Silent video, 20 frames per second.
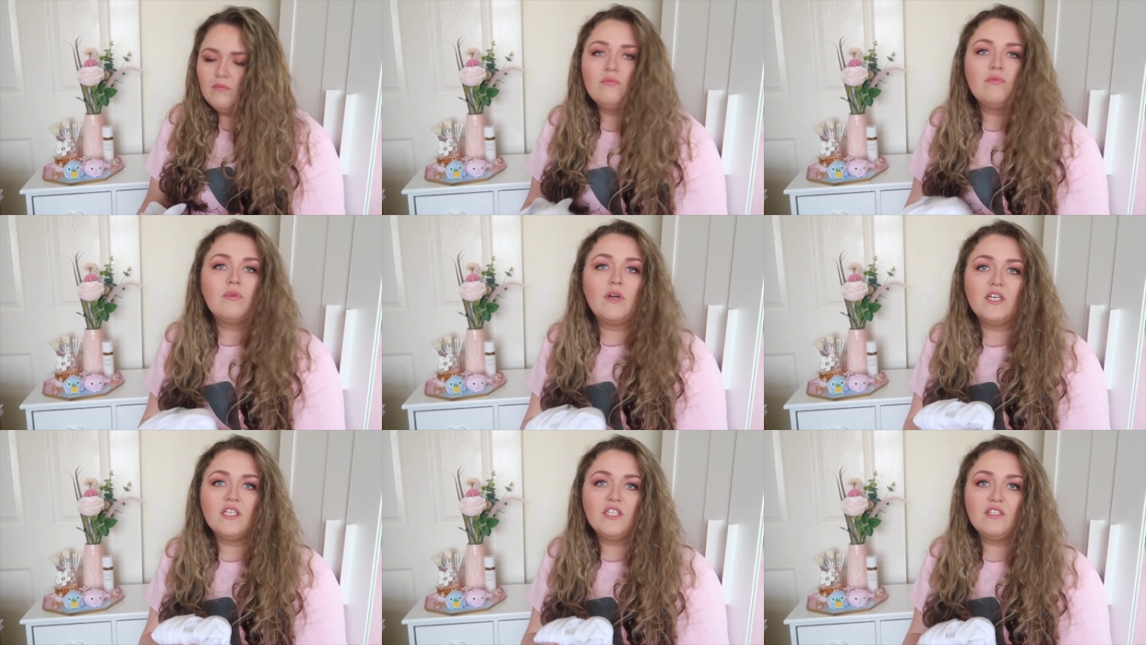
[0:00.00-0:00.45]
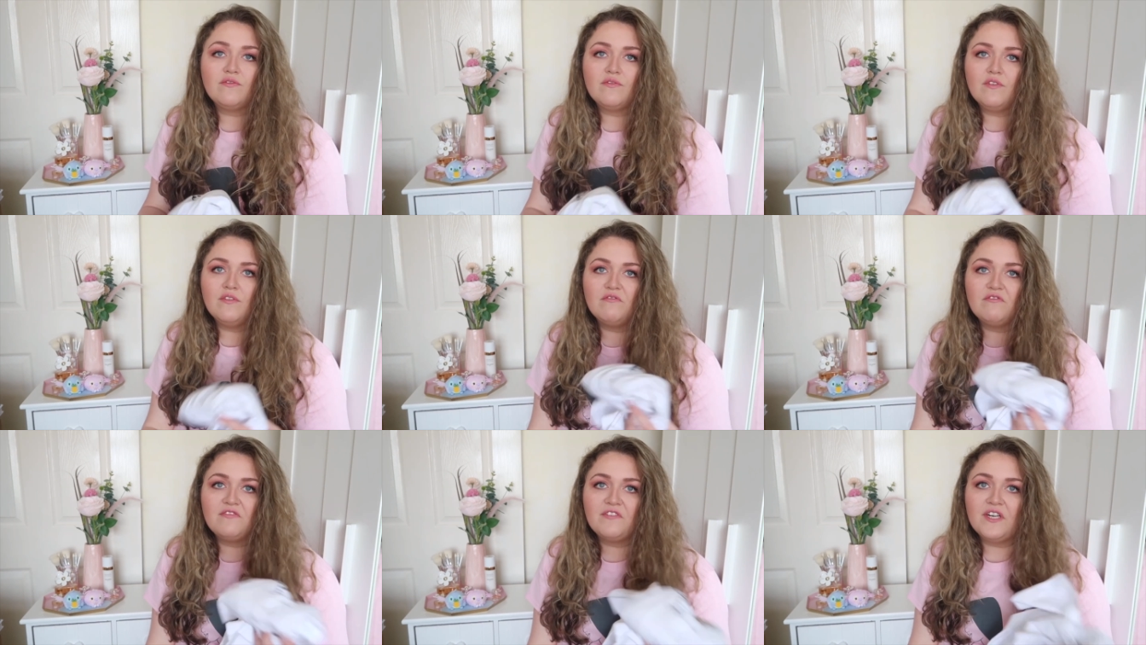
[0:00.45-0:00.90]
price
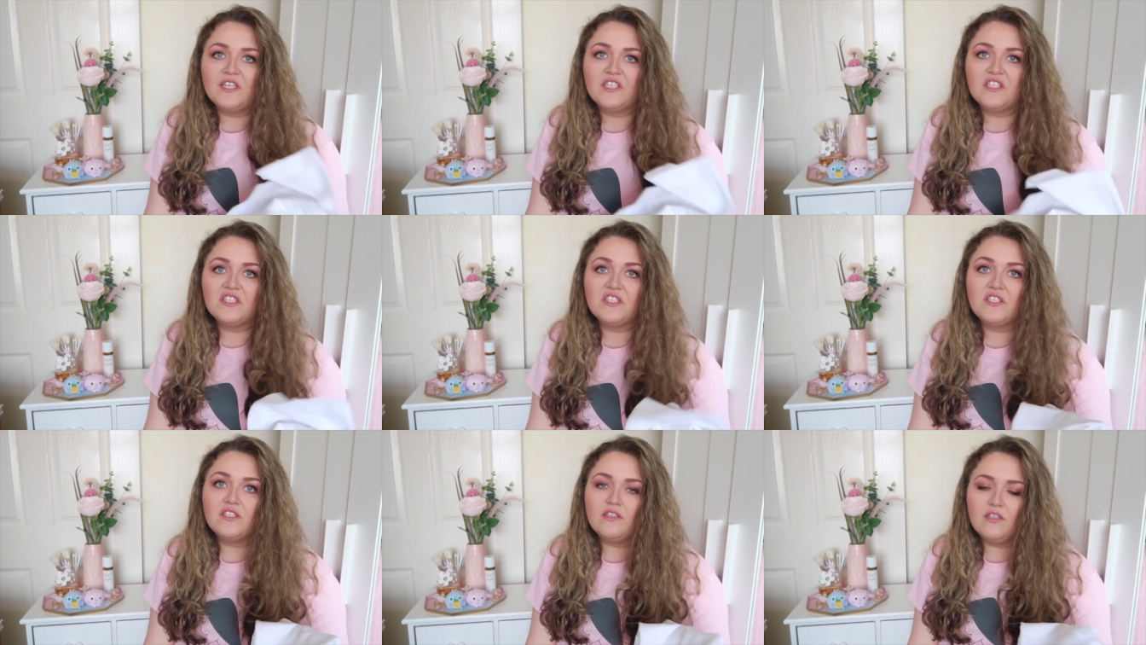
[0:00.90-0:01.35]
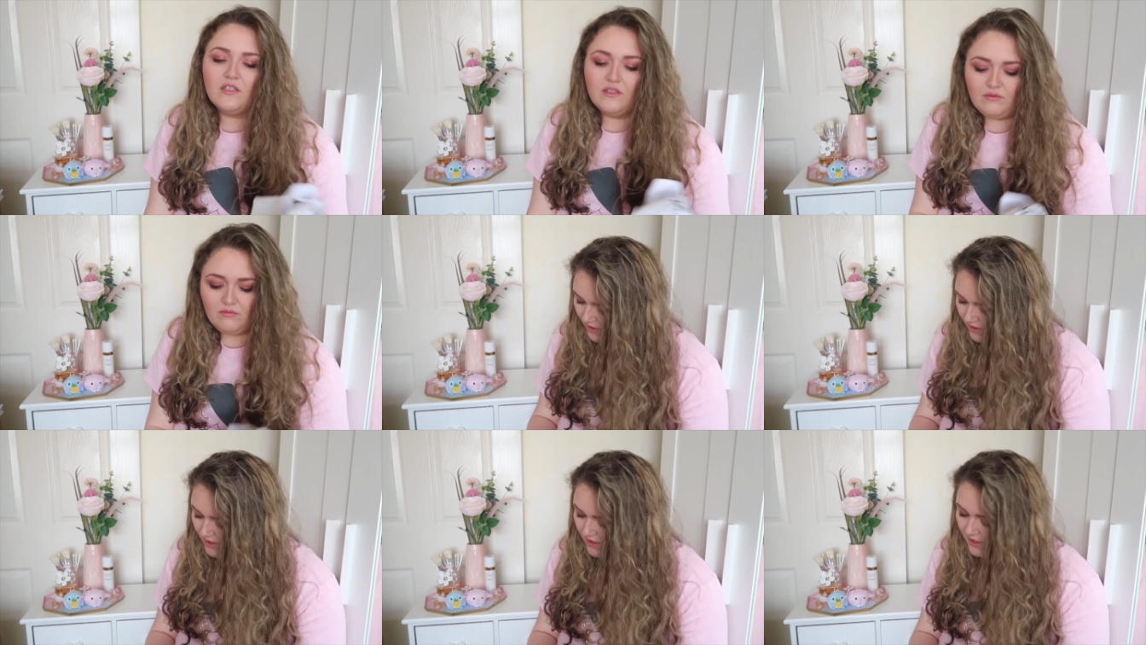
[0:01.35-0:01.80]
from France.
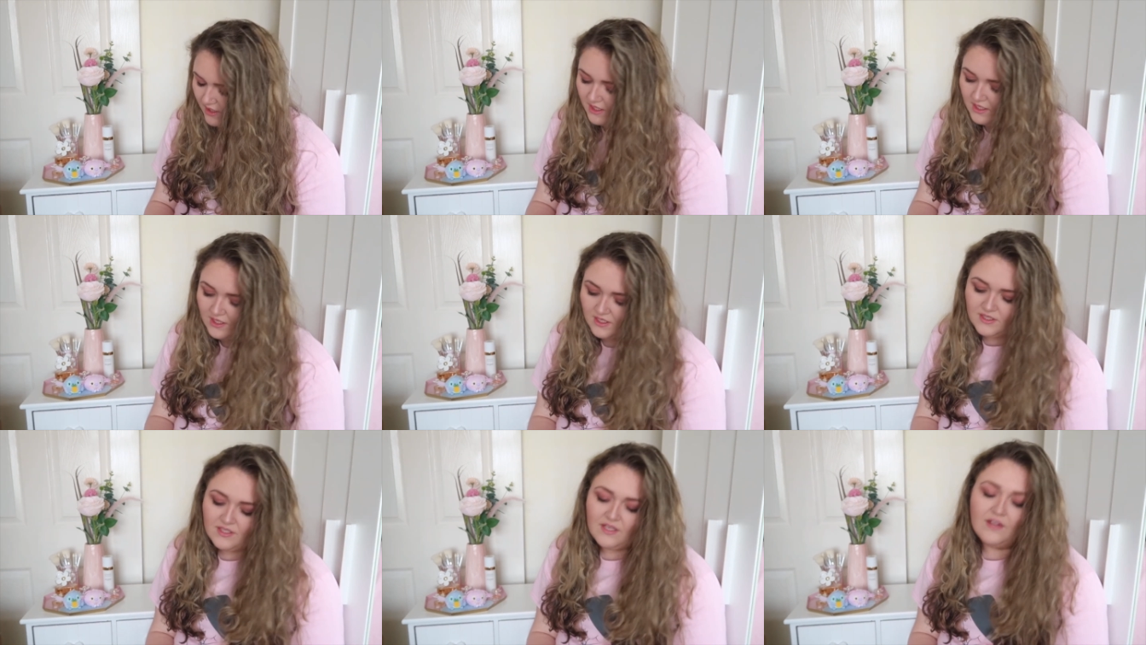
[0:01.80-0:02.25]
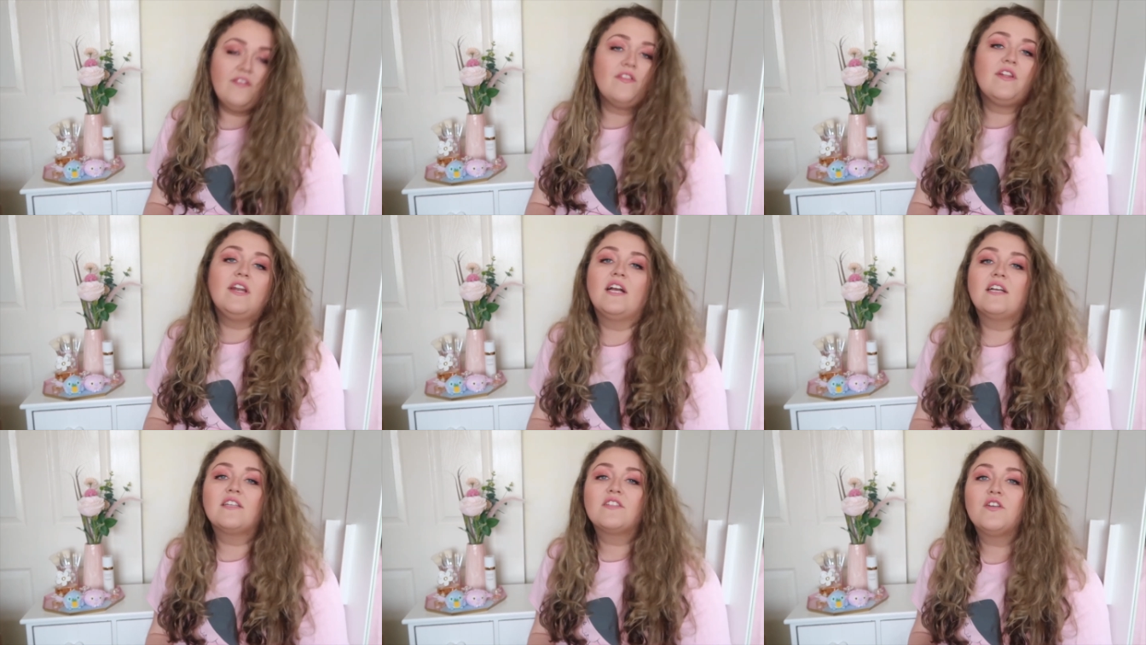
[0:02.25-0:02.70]
So the
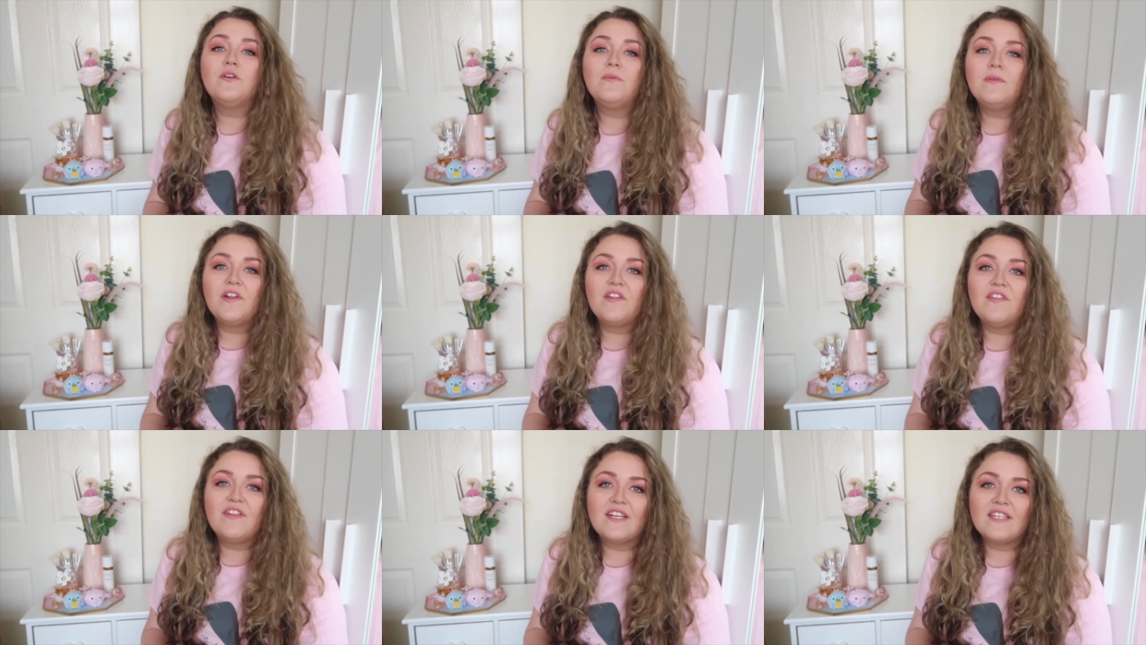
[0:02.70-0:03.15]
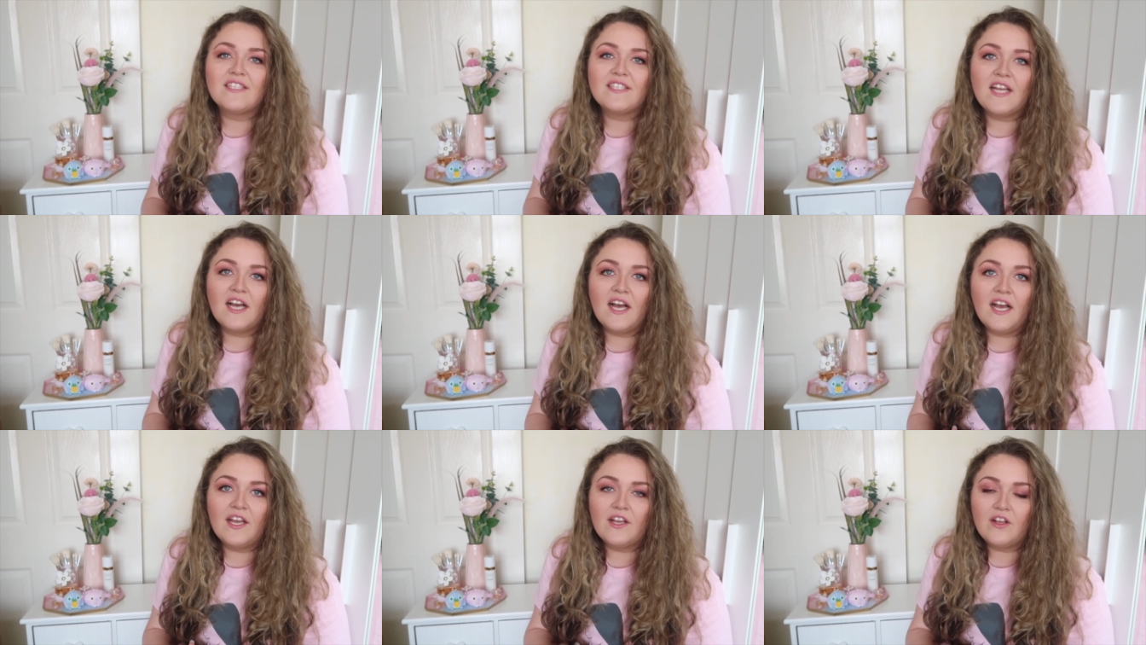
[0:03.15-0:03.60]
next couple of things
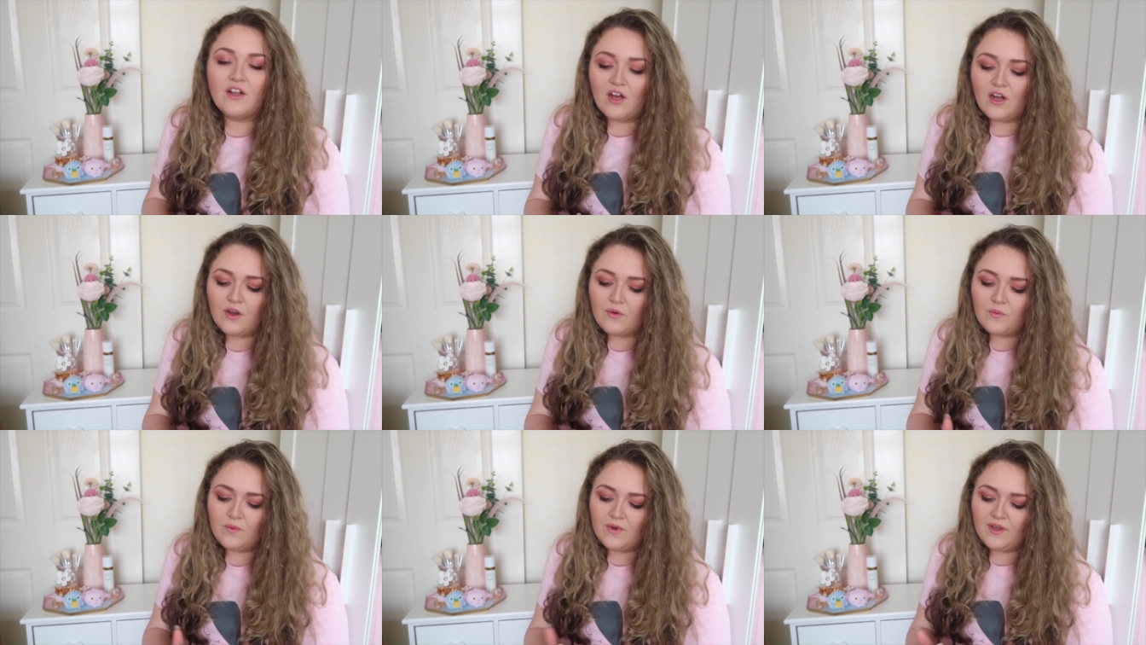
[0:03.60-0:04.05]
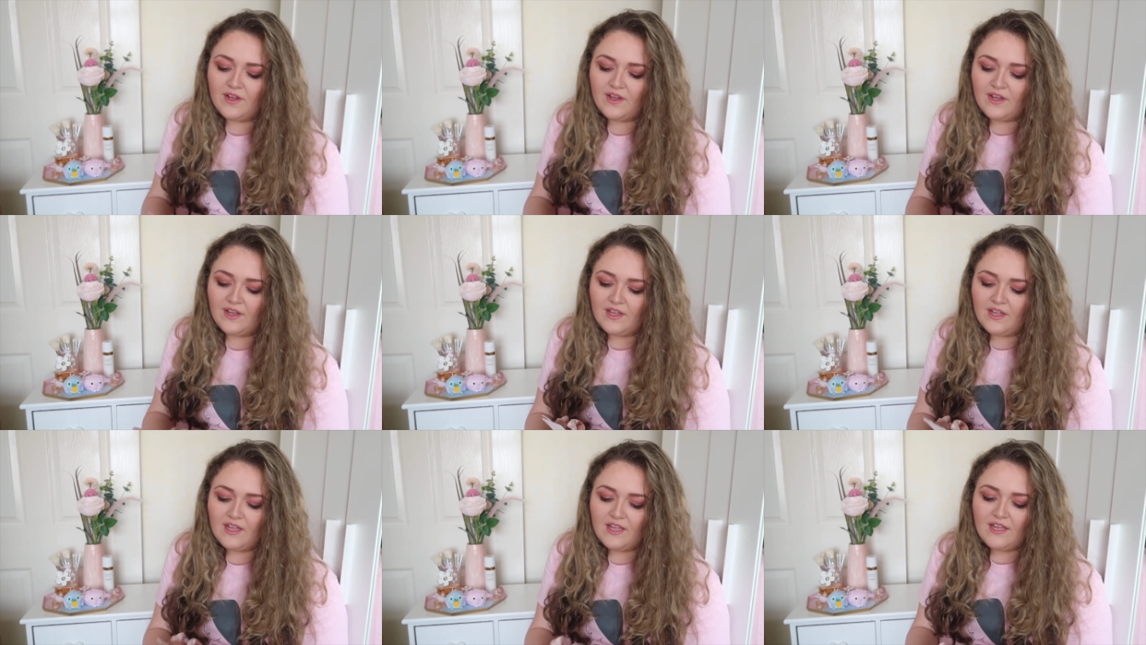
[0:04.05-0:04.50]
that I got
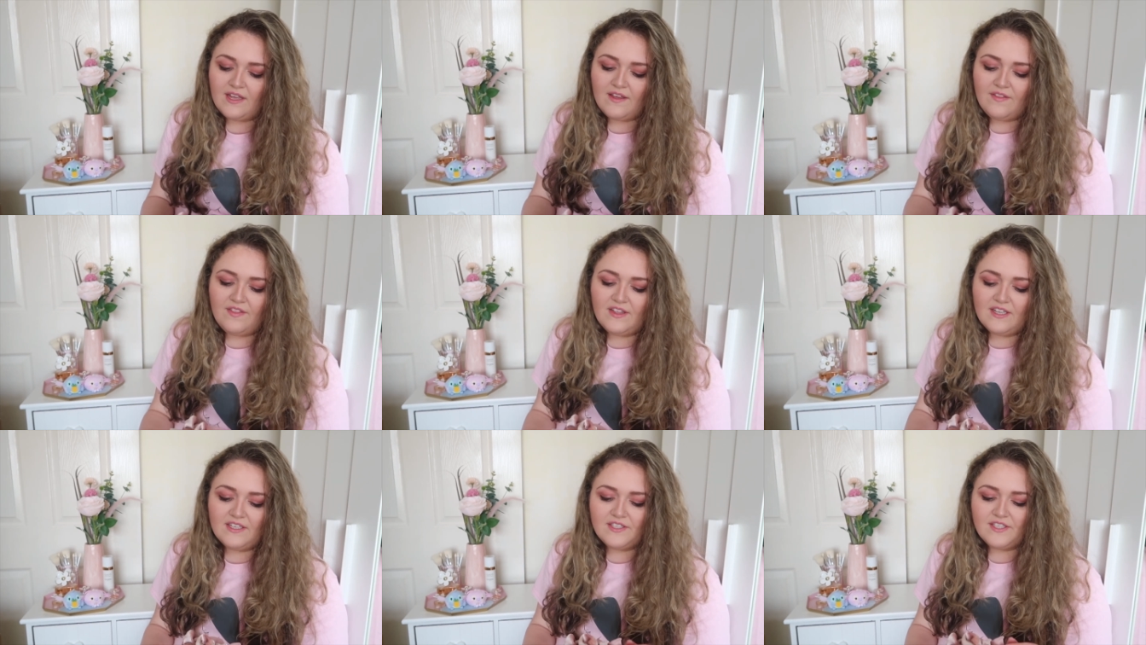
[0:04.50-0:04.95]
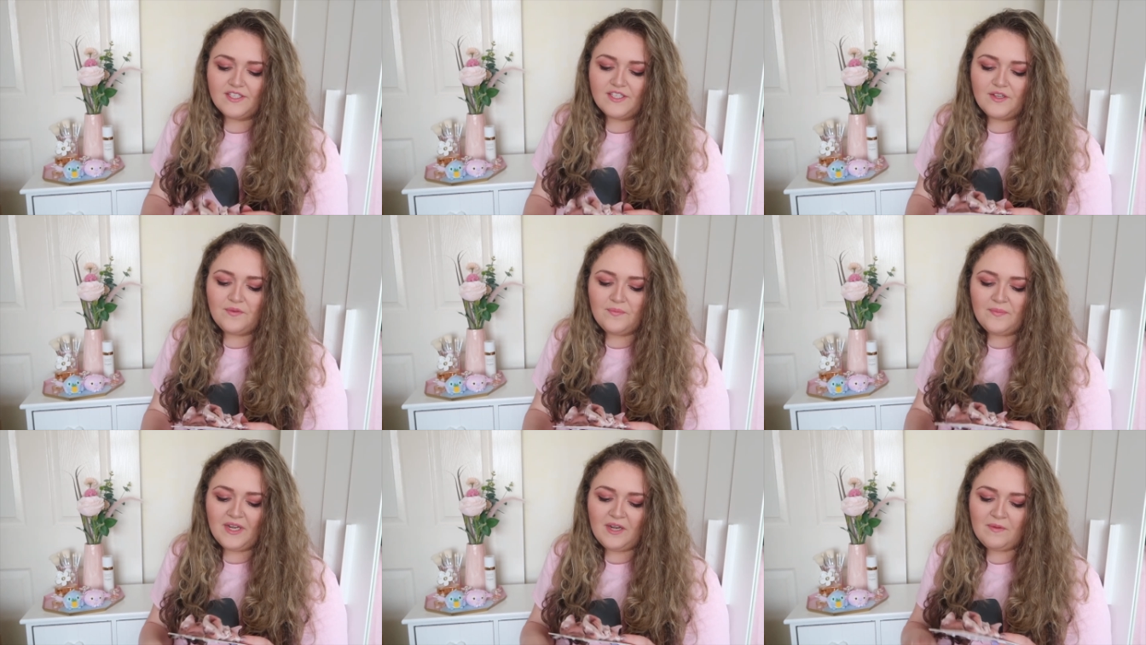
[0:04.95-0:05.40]
were this
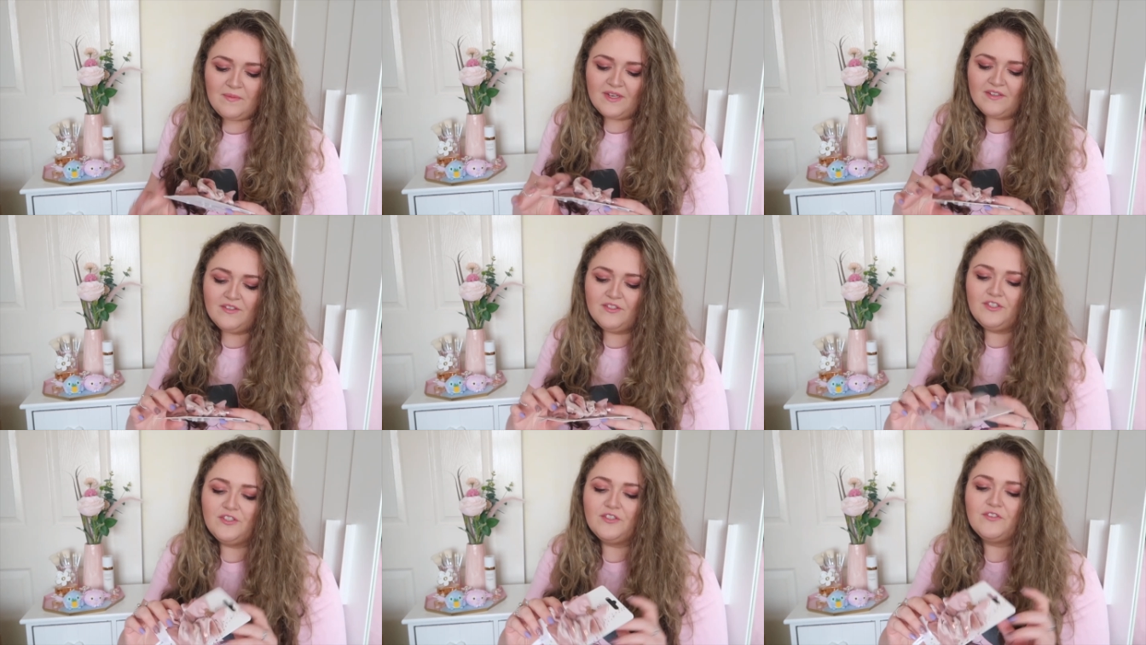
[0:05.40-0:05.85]
Minnie Mouse